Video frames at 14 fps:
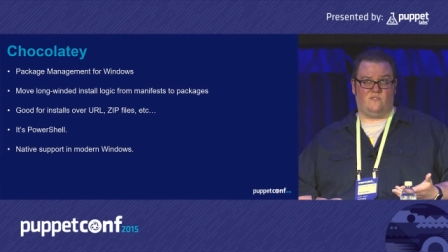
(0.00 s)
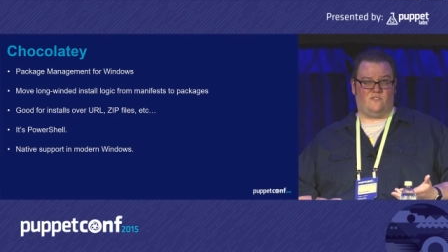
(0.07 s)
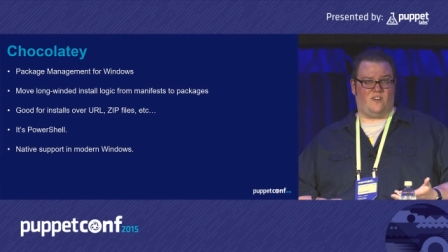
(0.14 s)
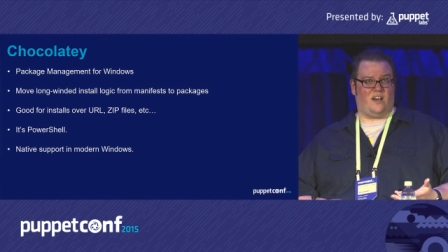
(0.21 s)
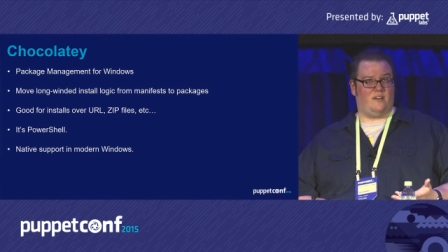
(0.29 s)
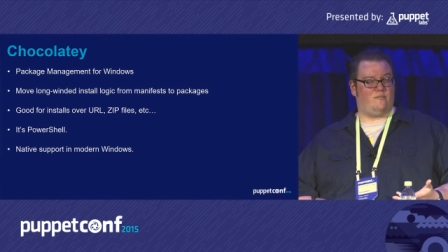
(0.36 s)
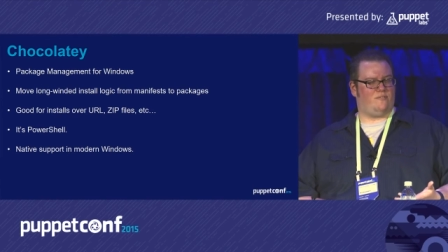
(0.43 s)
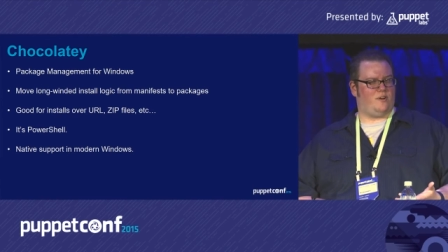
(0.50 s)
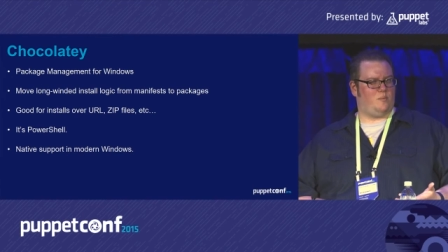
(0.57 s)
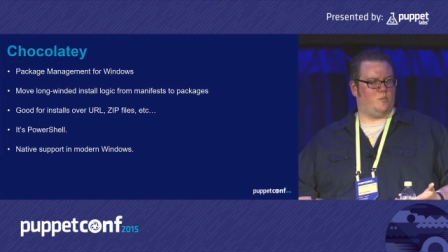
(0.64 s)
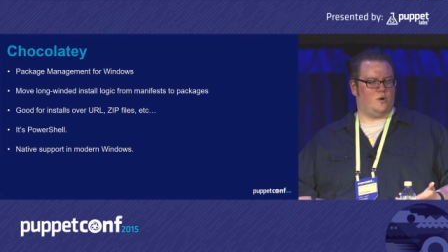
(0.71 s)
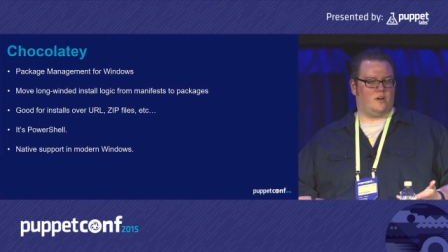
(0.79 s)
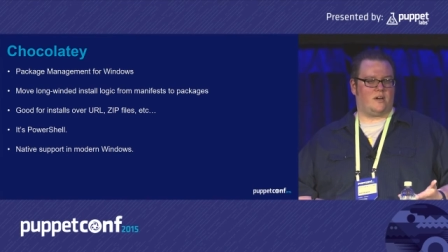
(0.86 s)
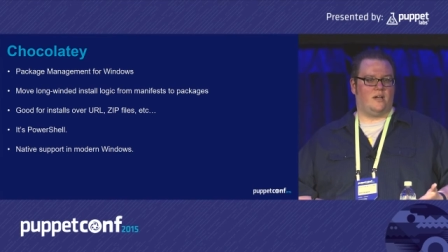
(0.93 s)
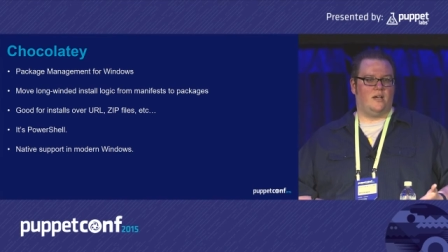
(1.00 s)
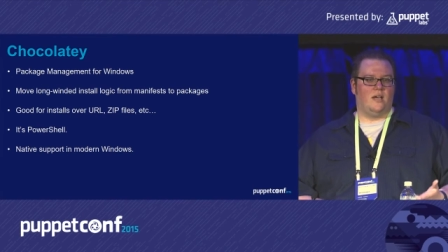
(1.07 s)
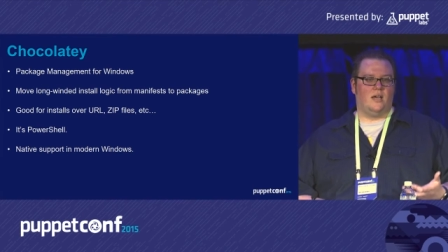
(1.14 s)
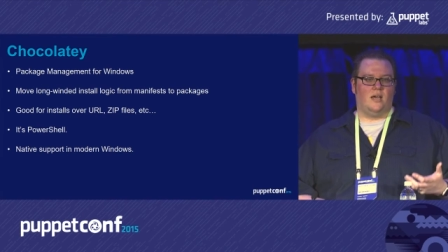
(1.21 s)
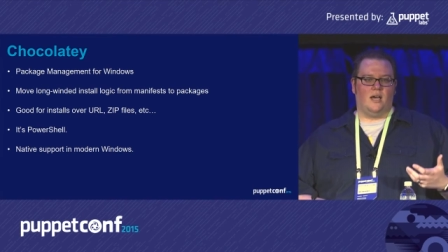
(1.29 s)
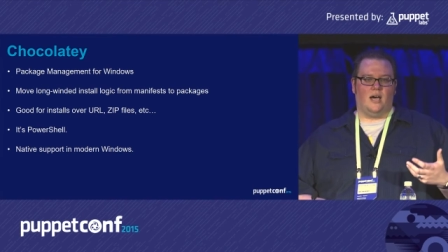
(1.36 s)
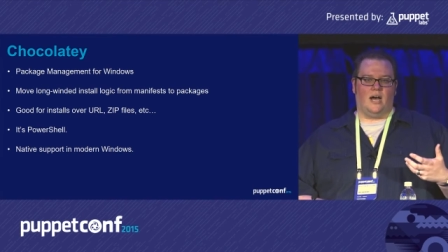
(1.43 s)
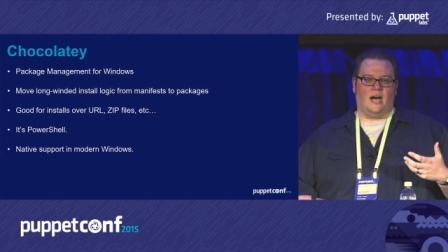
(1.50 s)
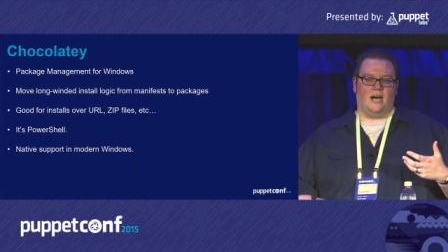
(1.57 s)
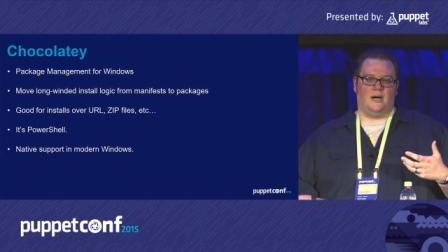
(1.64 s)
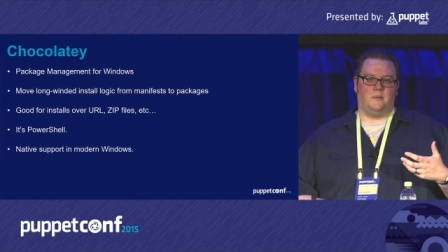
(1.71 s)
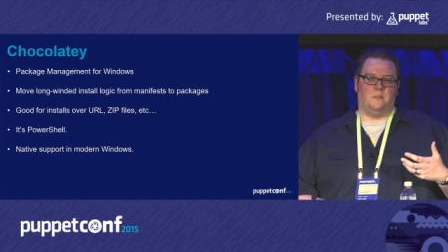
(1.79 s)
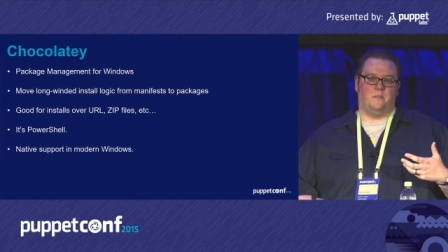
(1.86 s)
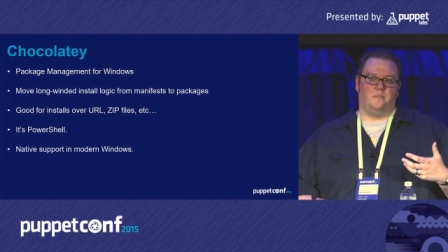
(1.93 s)
5 framework,
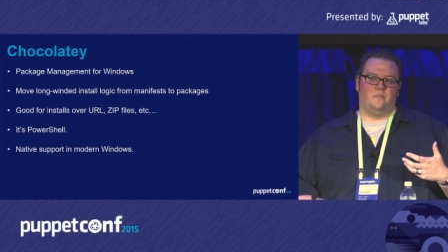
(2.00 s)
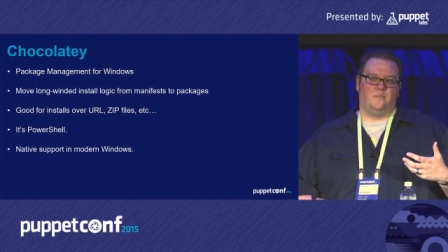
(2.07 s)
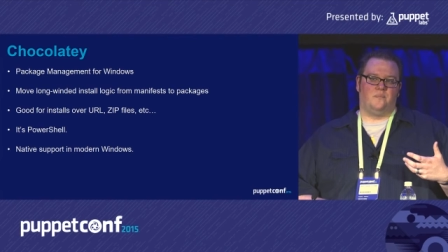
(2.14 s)
um,